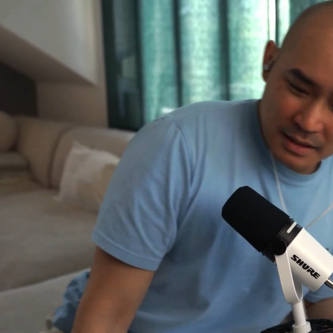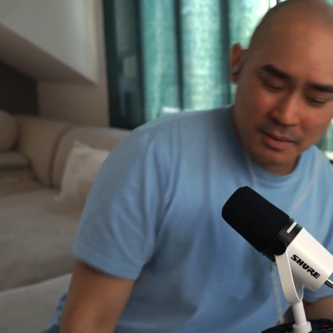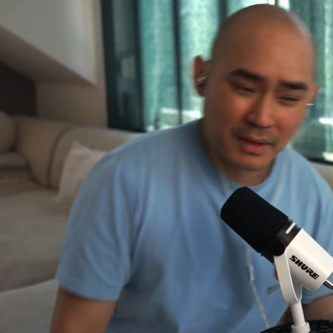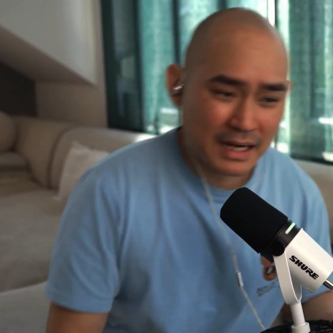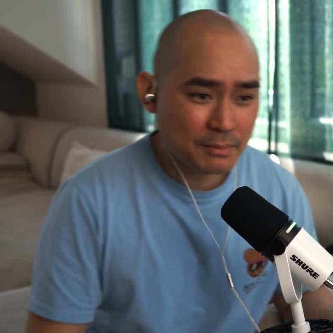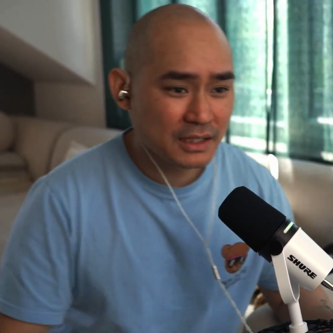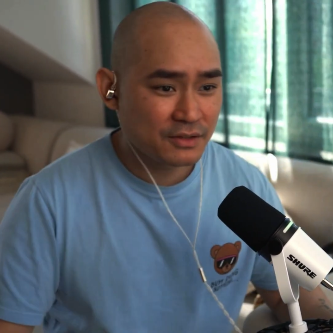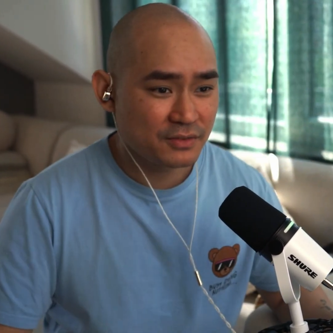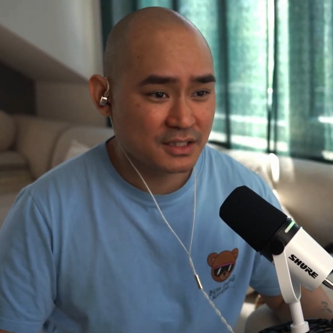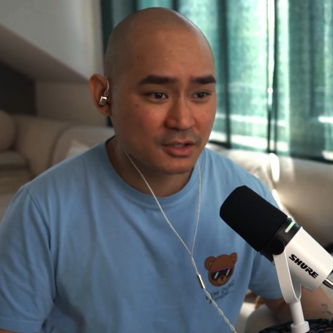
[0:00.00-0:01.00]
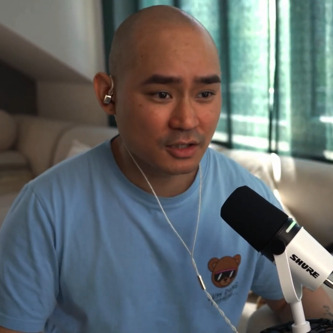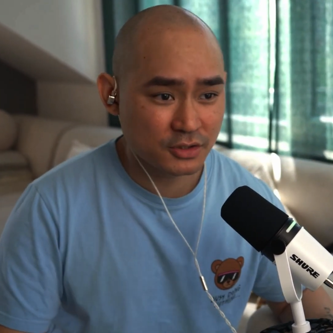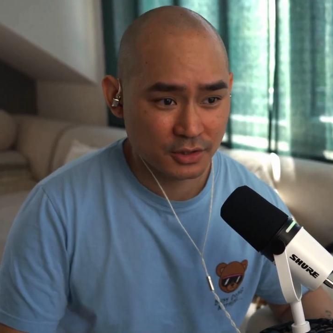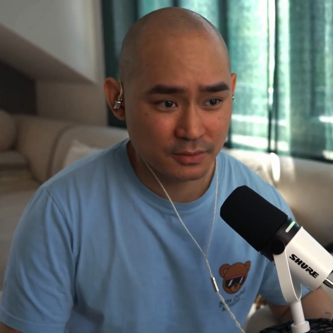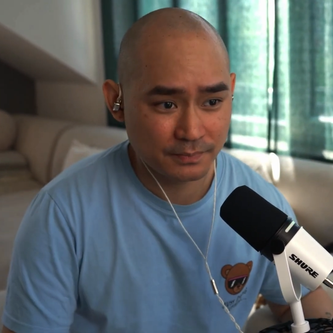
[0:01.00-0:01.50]
But I believe it's not
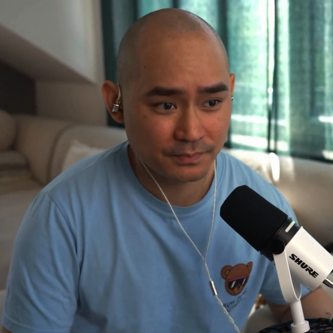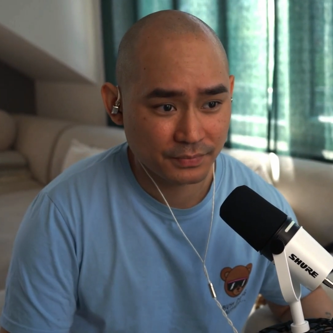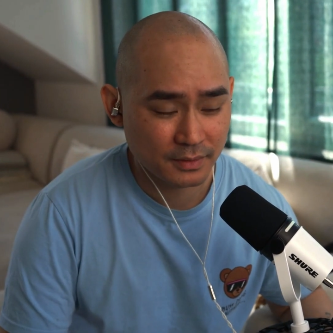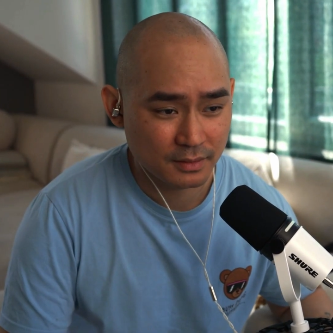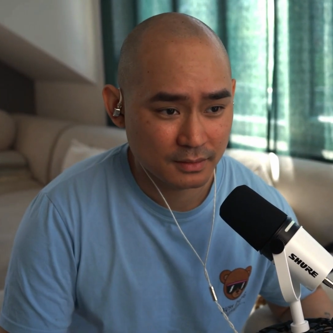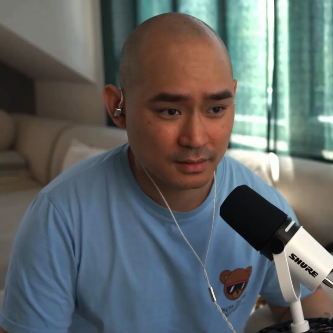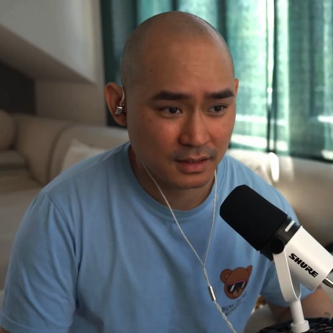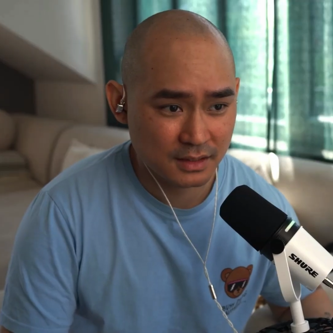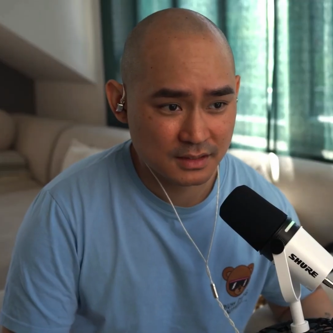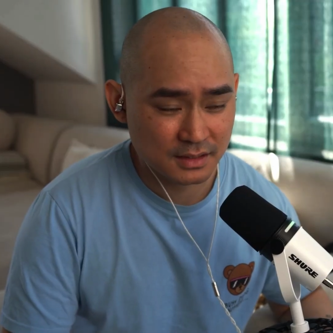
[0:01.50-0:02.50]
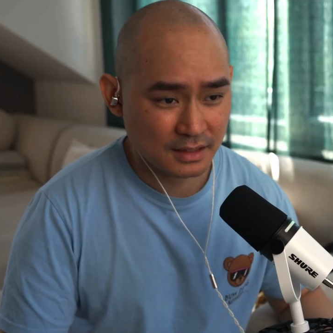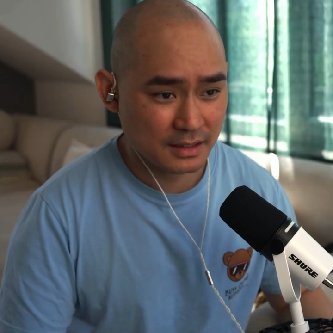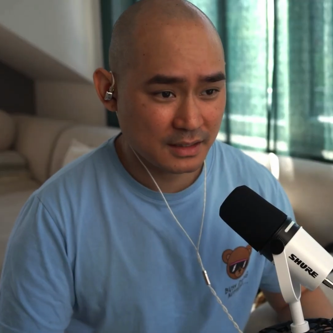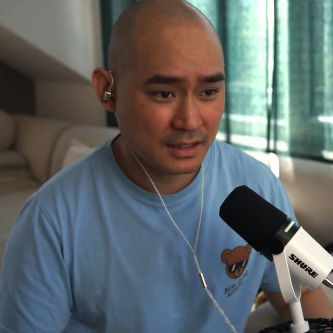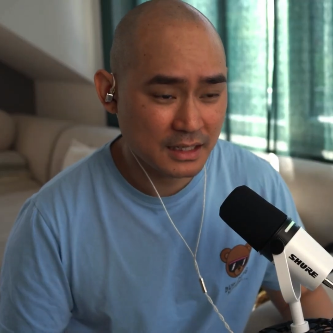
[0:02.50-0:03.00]
true. It's
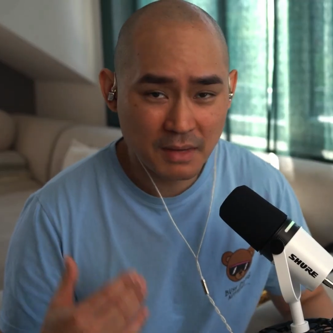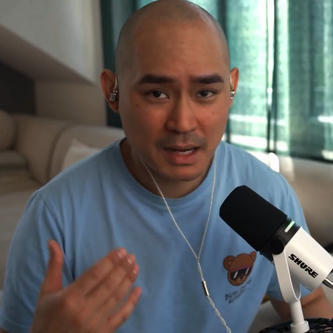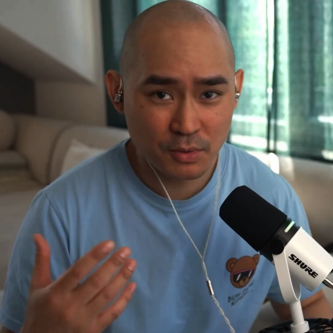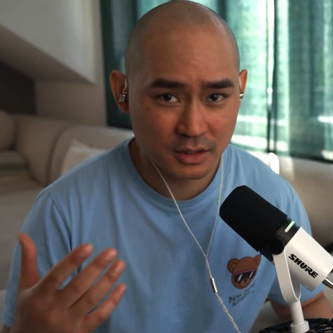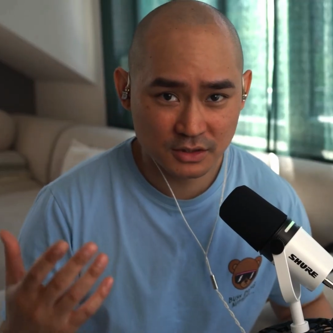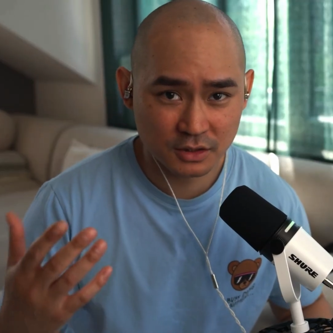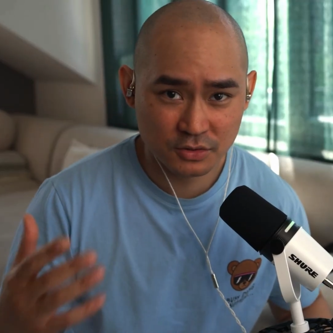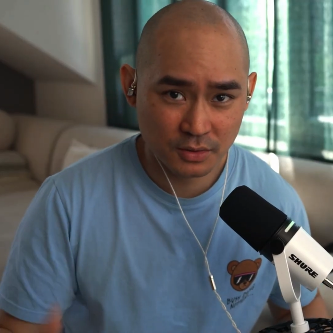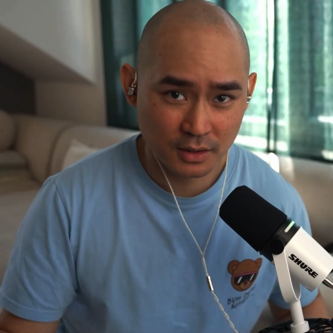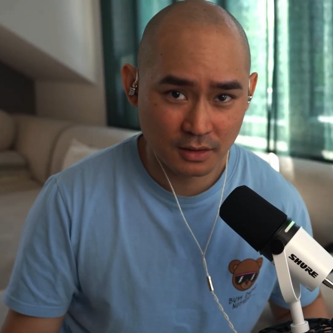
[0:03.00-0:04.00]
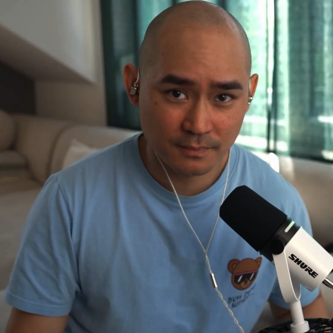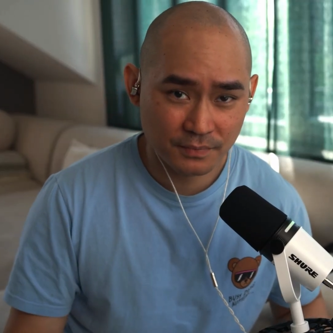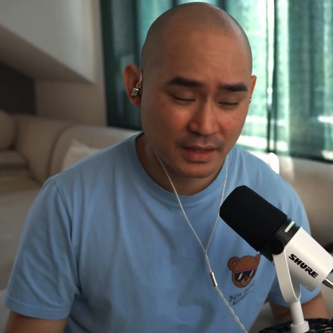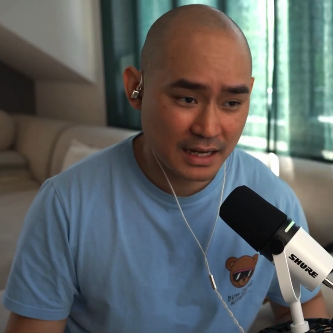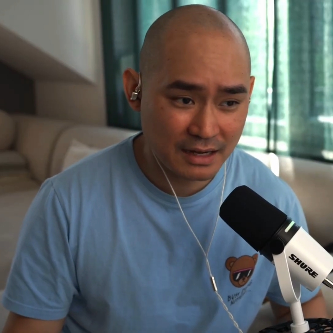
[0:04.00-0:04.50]
in my book, it's not true at all.
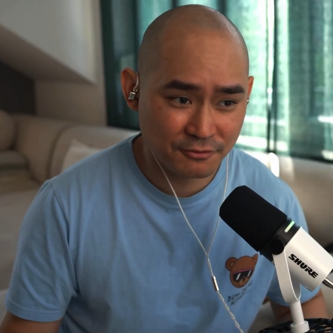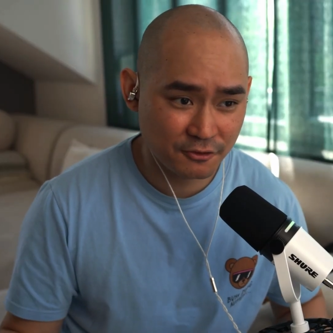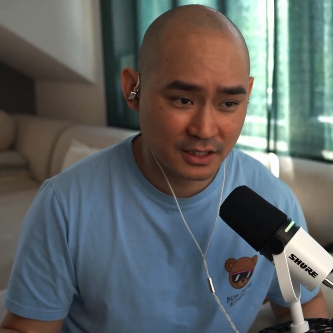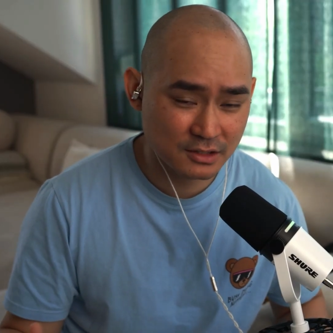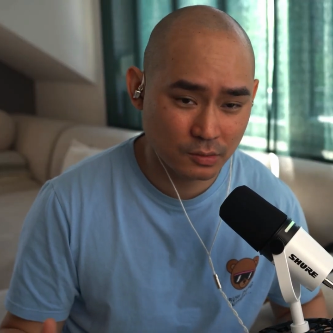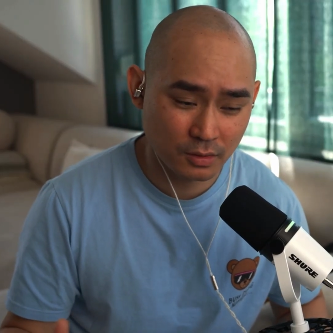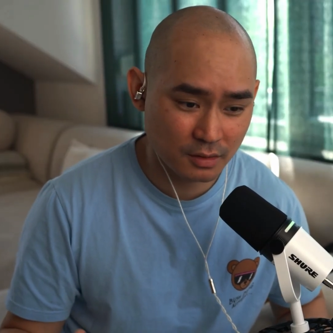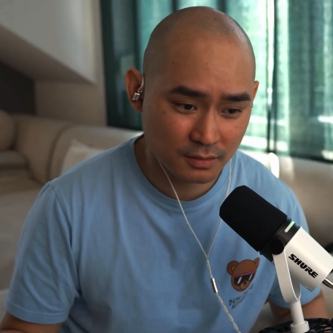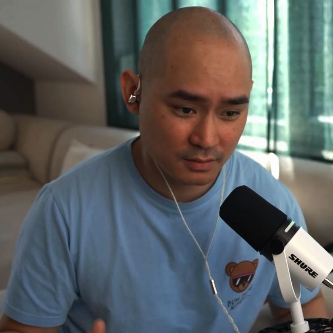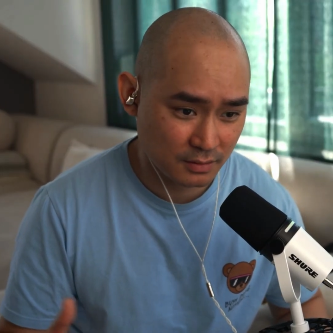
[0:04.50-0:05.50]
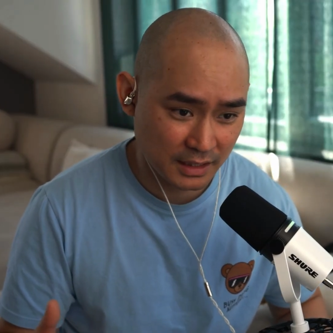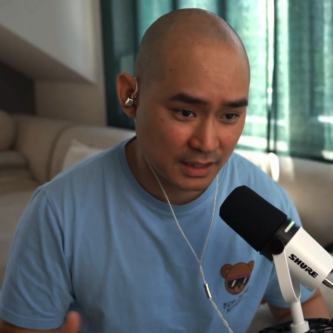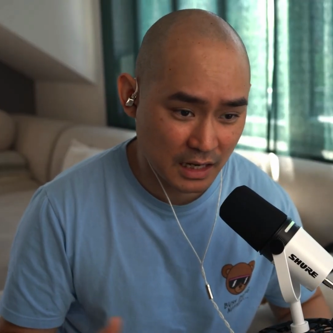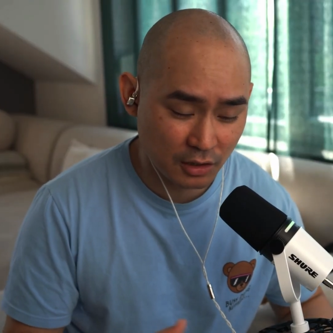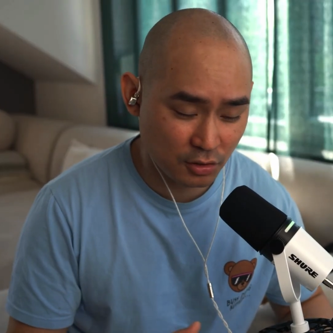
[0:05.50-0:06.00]
I have friends who are
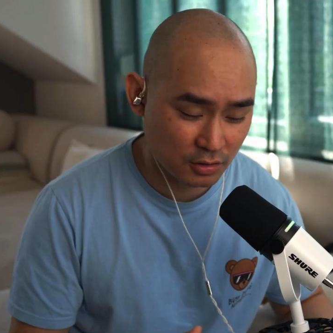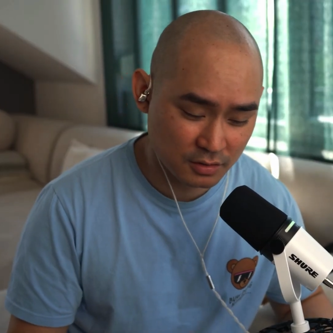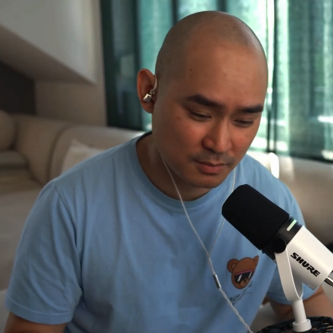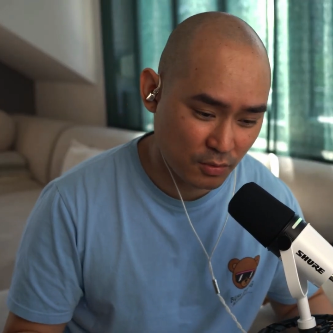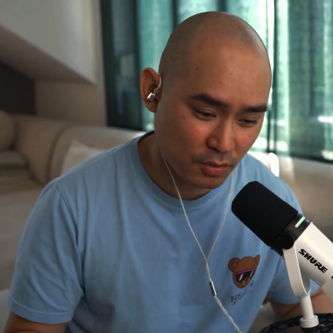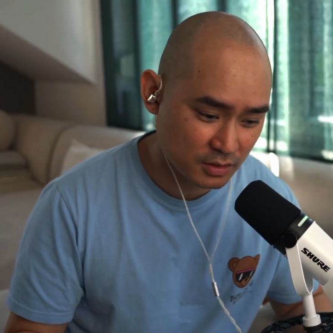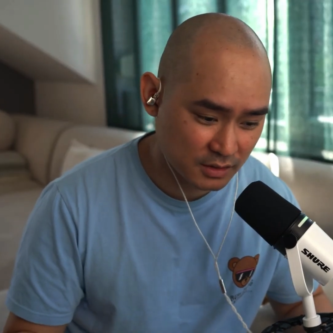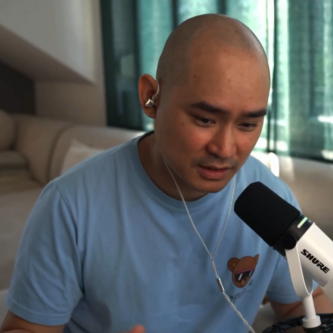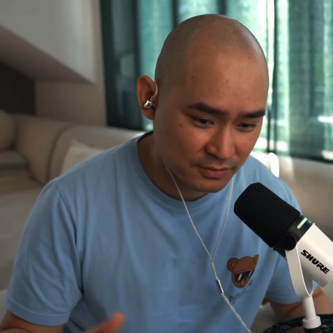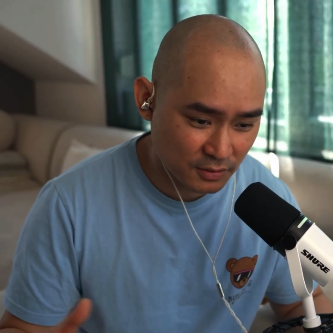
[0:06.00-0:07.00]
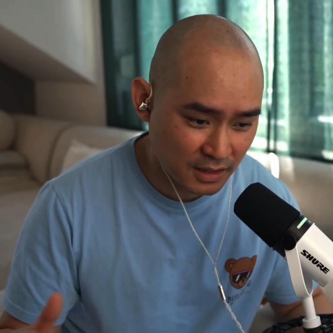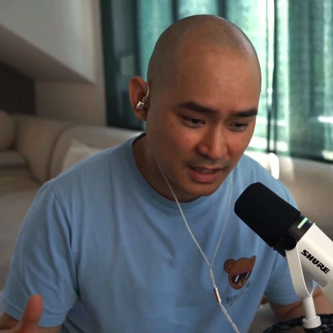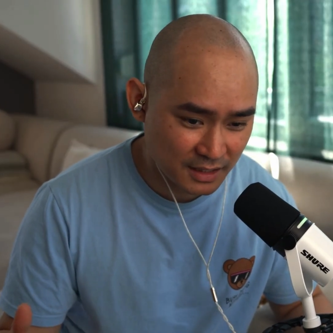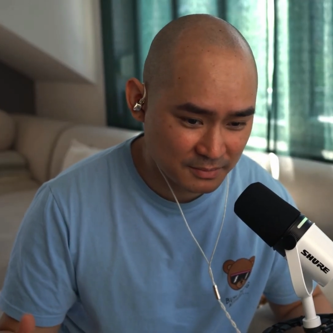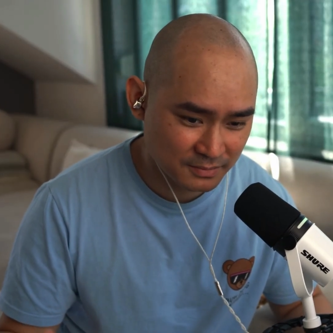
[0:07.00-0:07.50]
like a lot more successful than I
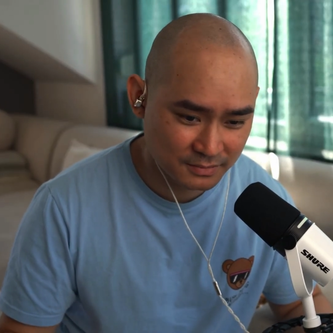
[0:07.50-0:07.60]
am